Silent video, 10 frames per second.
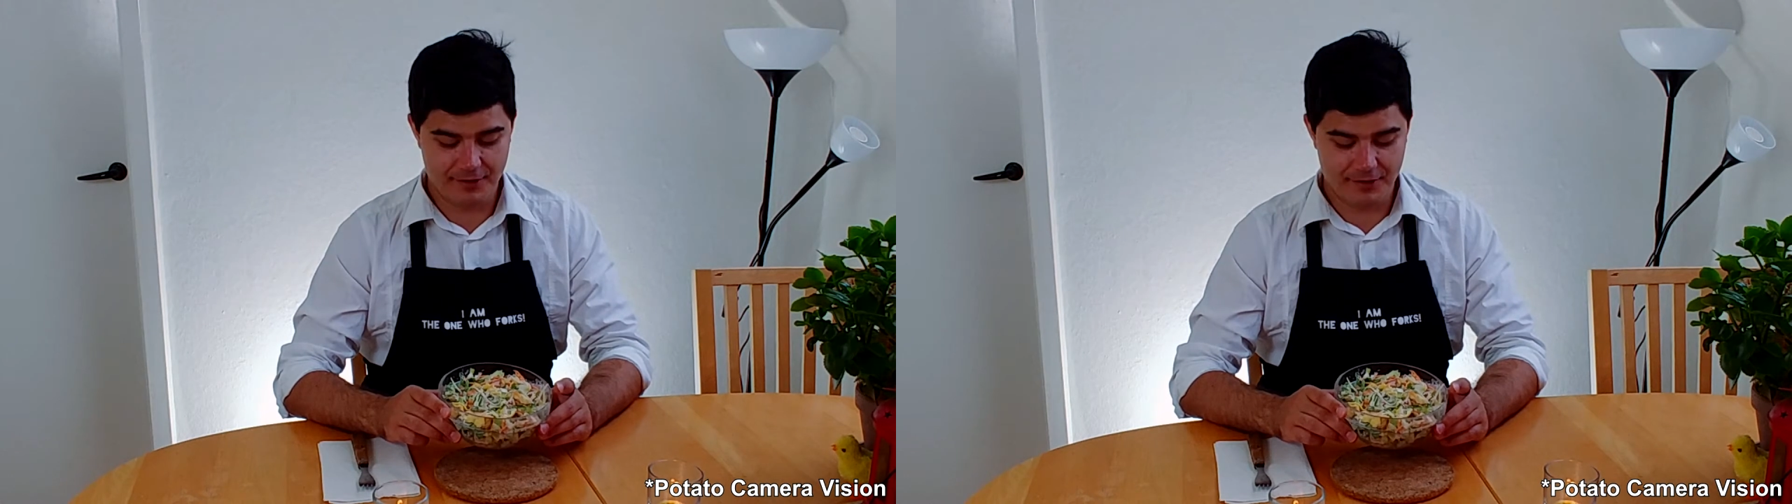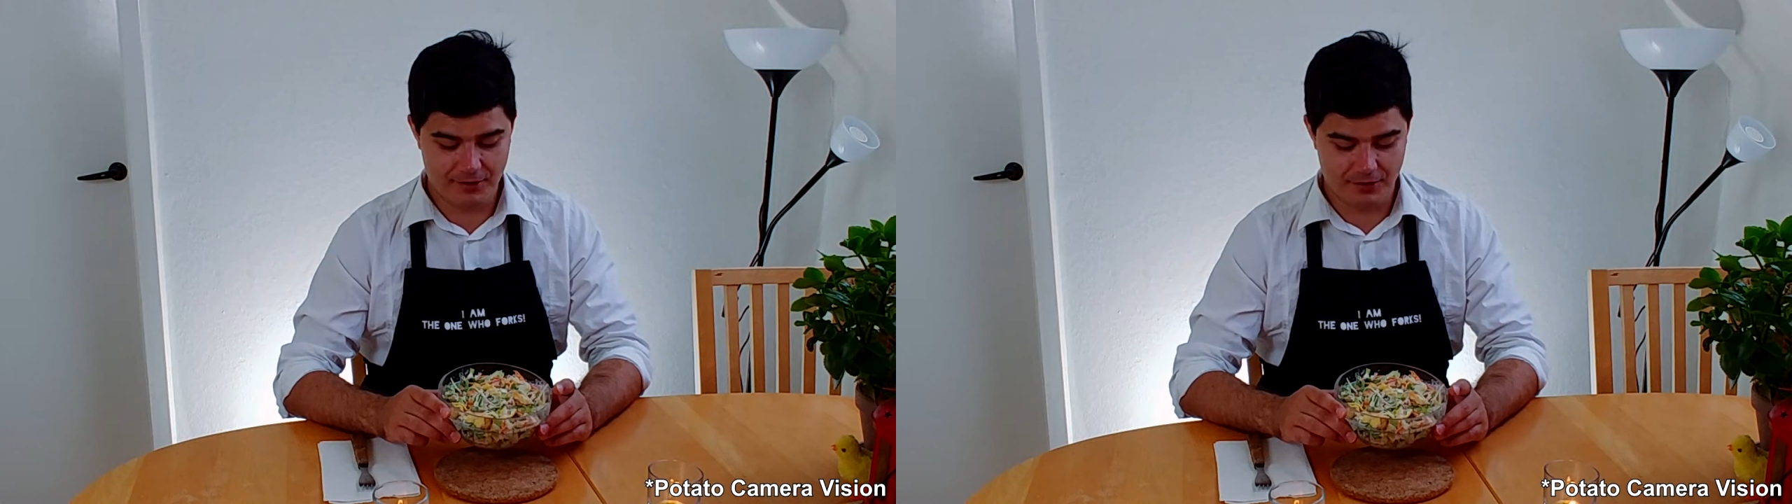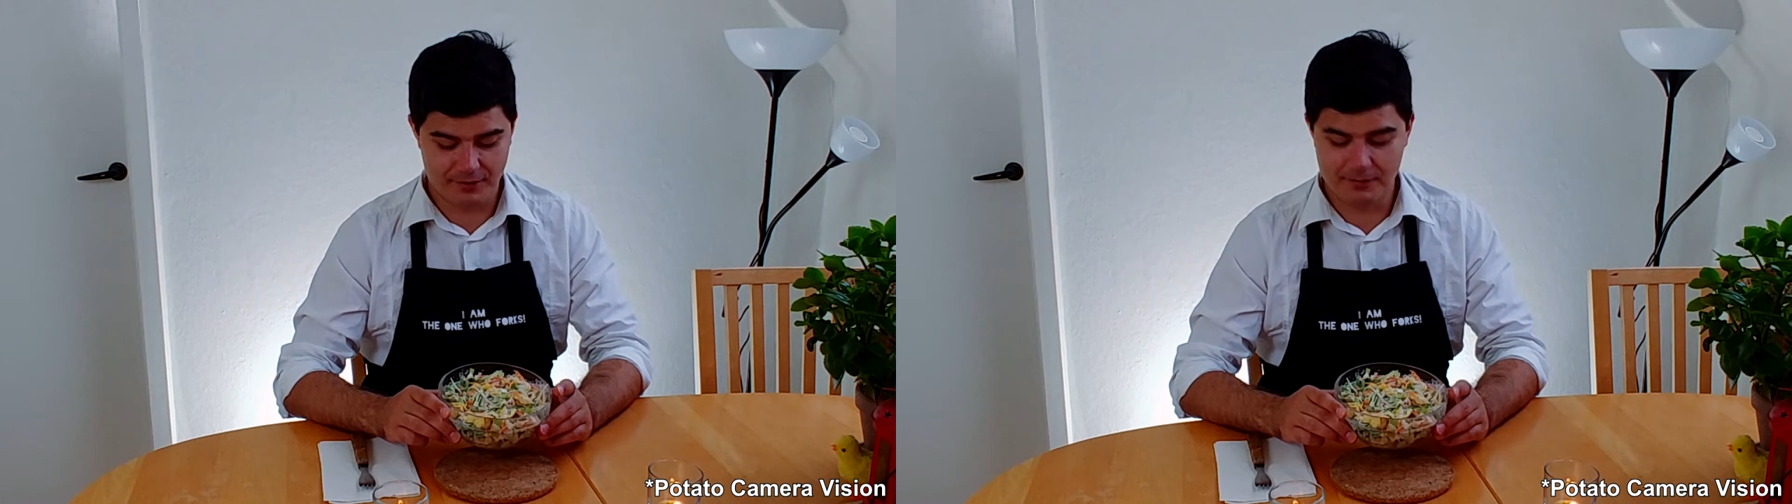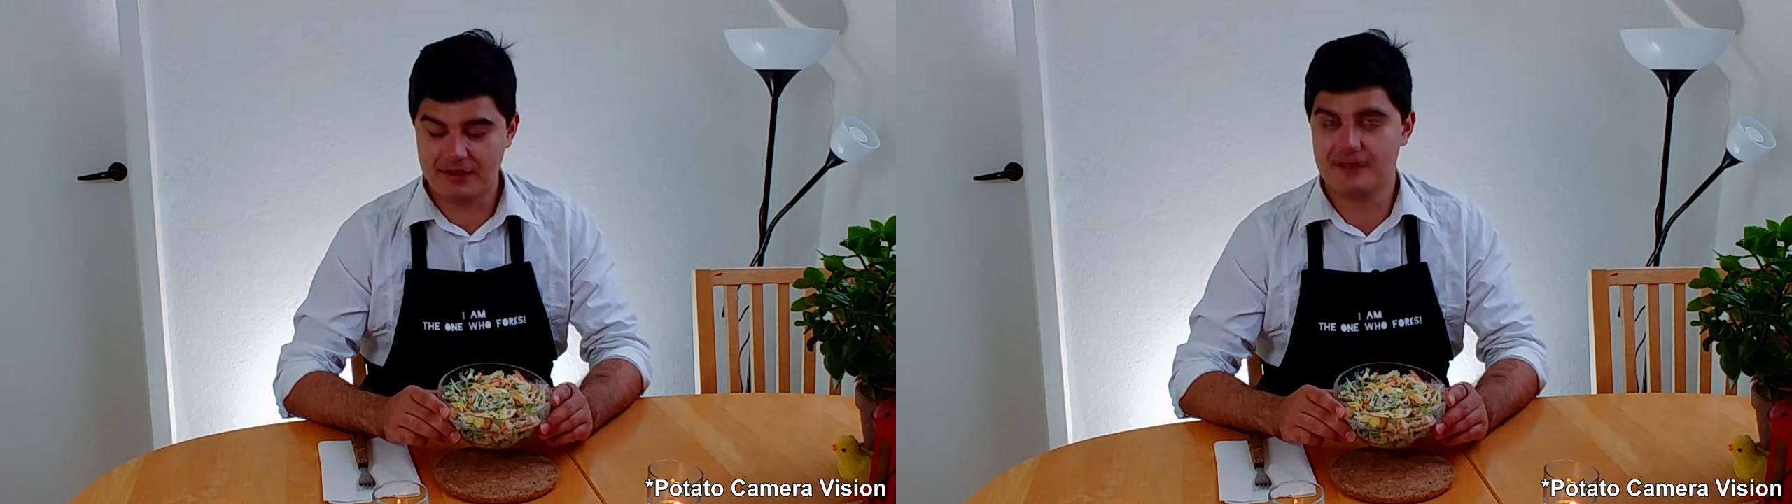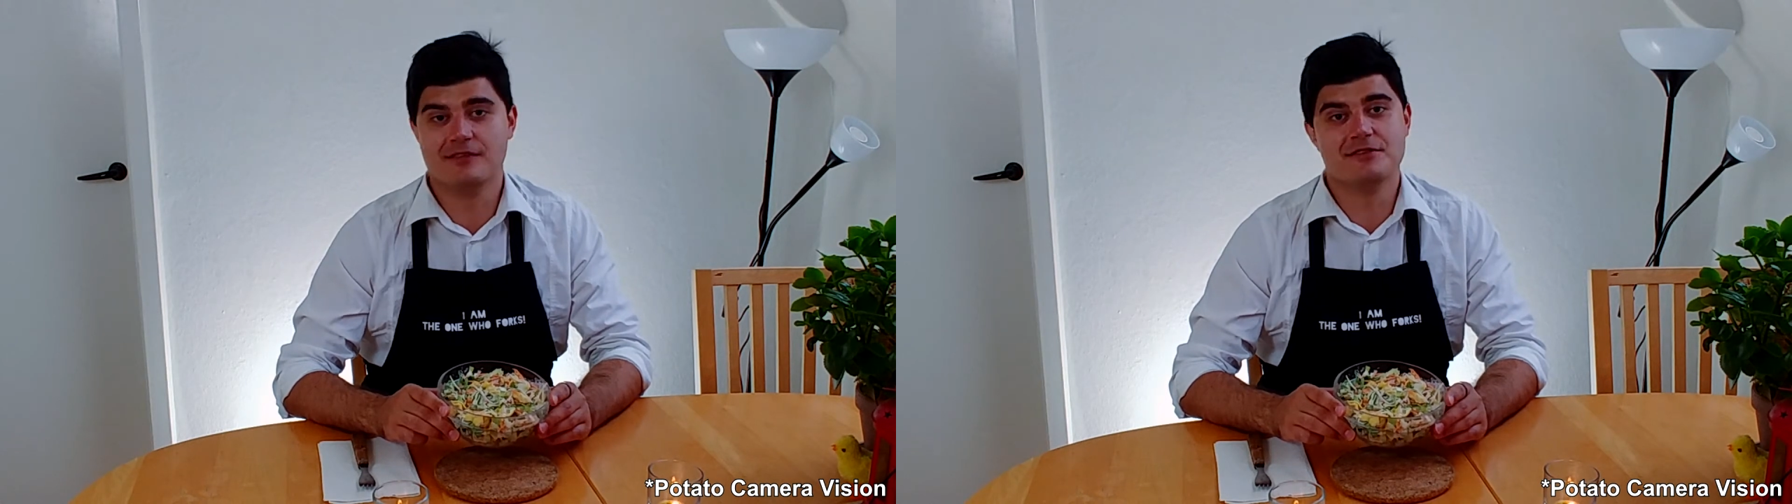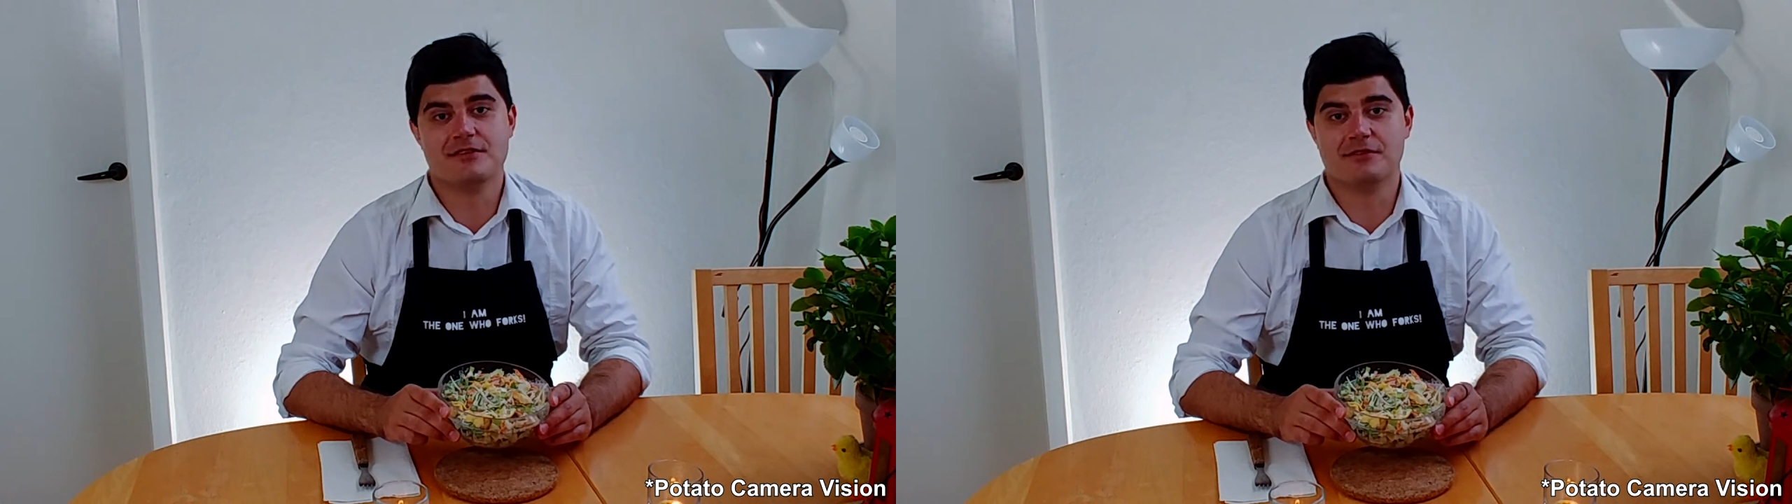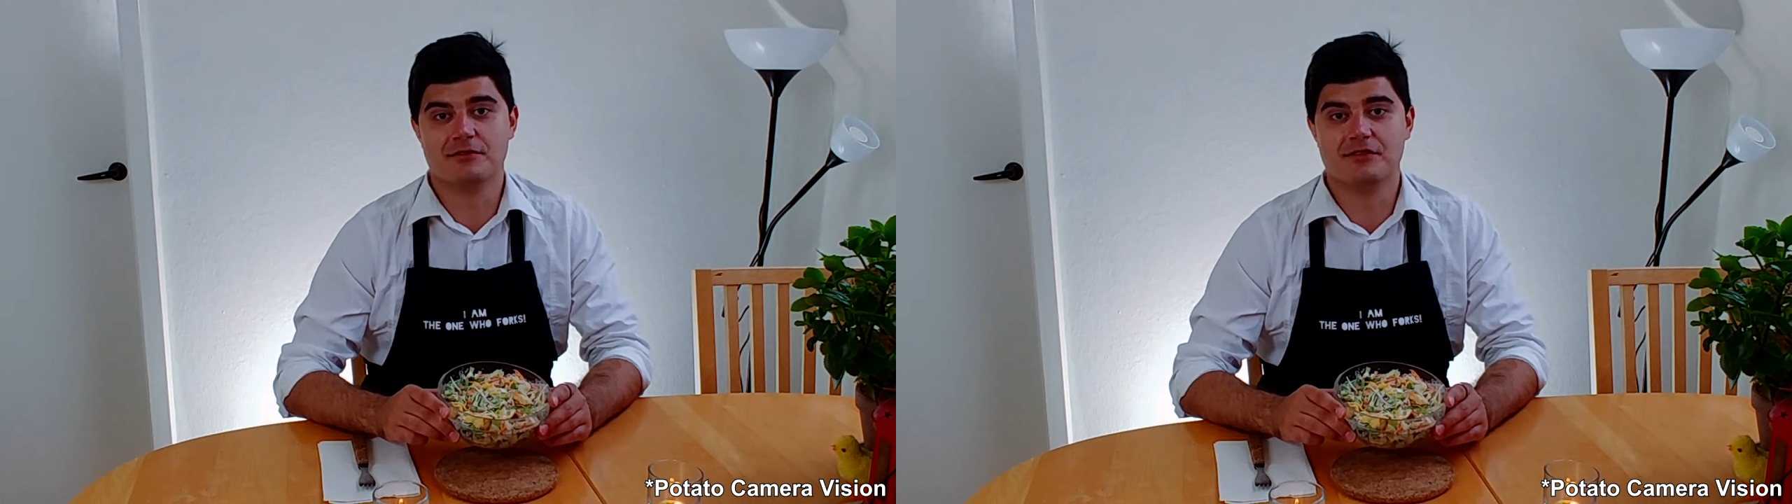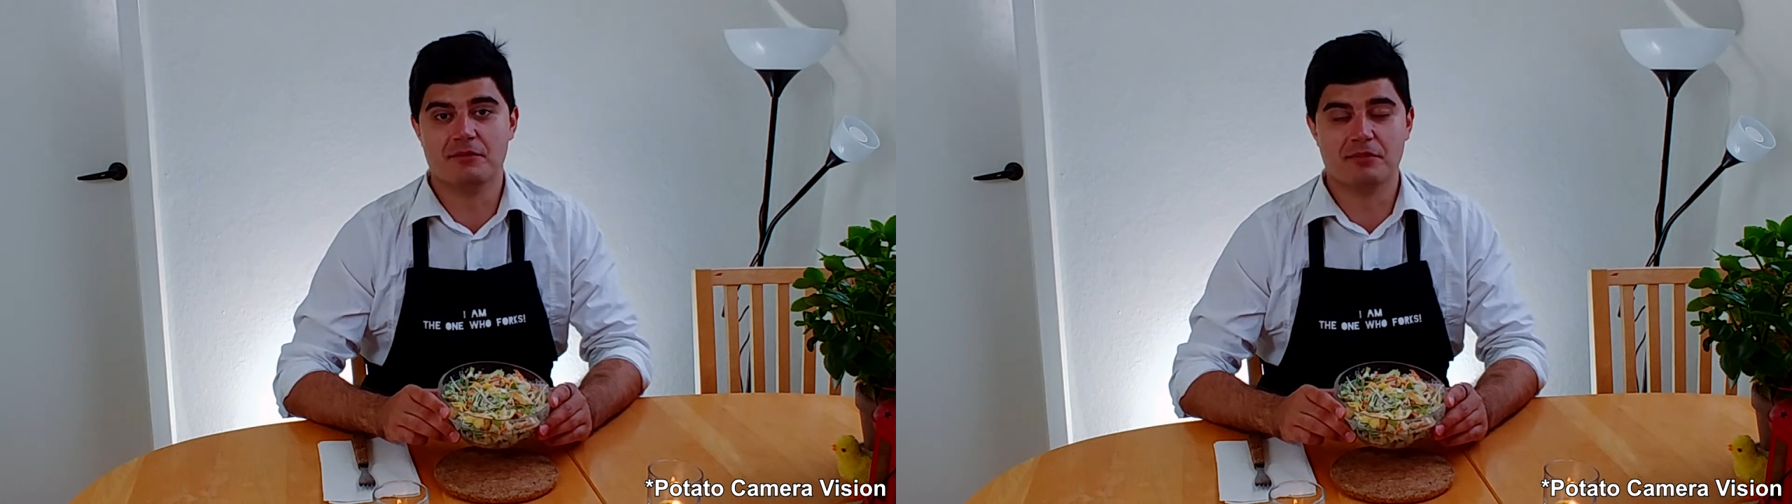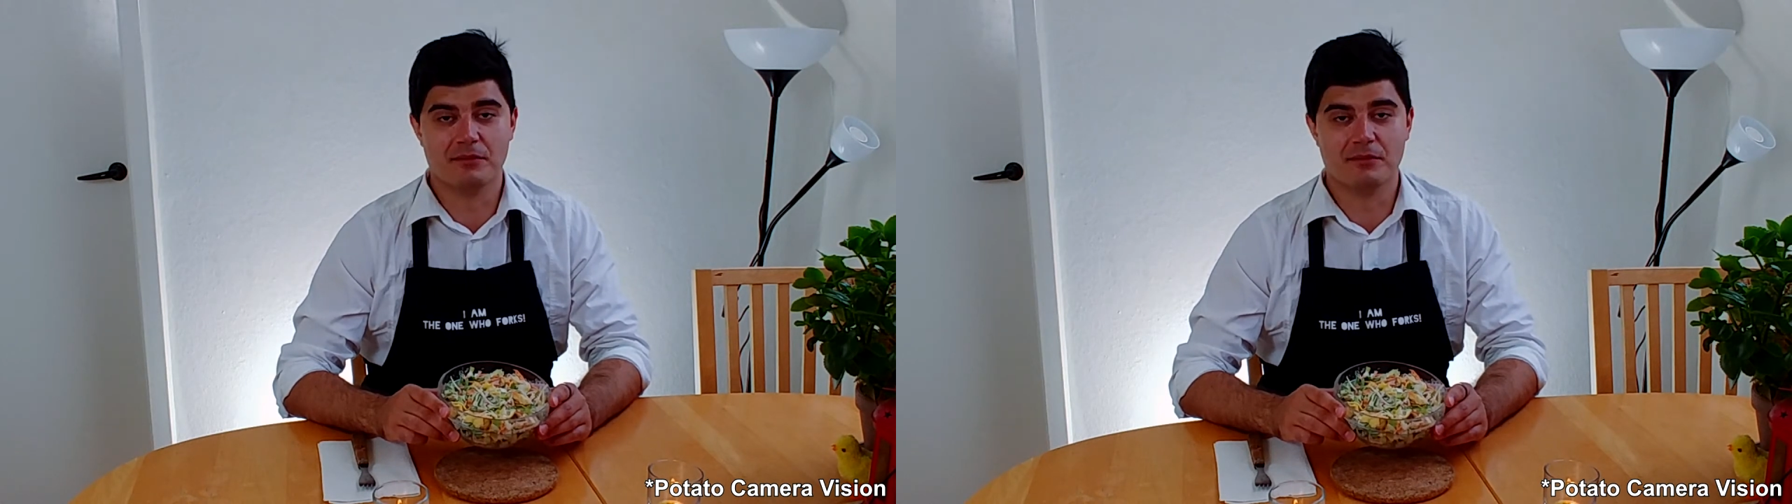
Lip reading: cooked because it's just so simple.